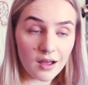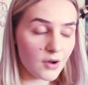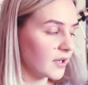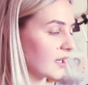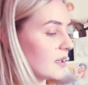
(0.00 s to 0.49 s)

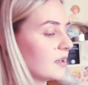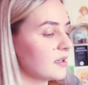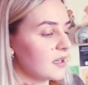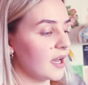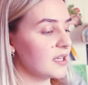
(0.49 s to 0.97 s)
Okay,
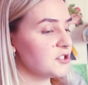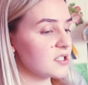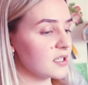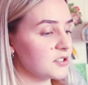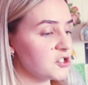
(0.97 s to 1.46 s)
I can
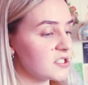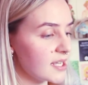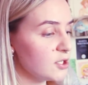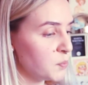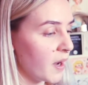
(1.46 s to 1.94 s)
just
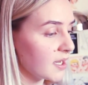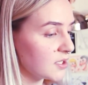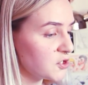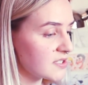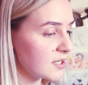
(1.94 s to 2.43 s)
say goodbye.
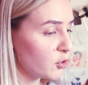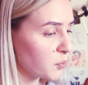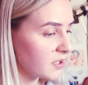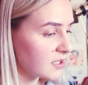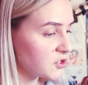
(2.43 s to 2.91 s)
Just say
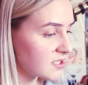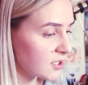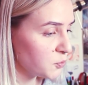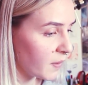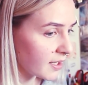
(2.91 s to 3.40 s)
normally, just
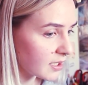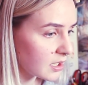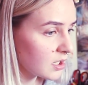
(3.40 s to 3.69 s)
say goodbye.